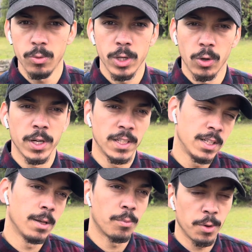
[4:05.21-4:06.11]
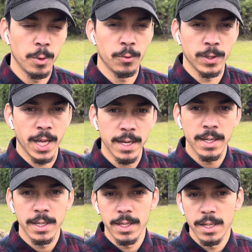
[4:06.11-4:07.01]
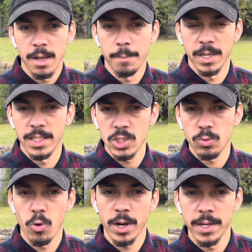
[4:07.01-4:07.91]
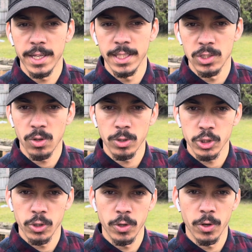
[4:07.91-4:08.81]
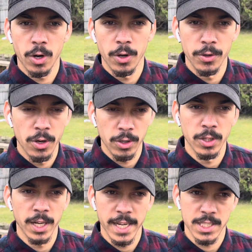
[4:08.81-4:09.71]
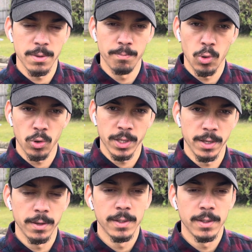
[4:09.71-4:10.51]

We already did a preview for that, but this one is also nonetheless important.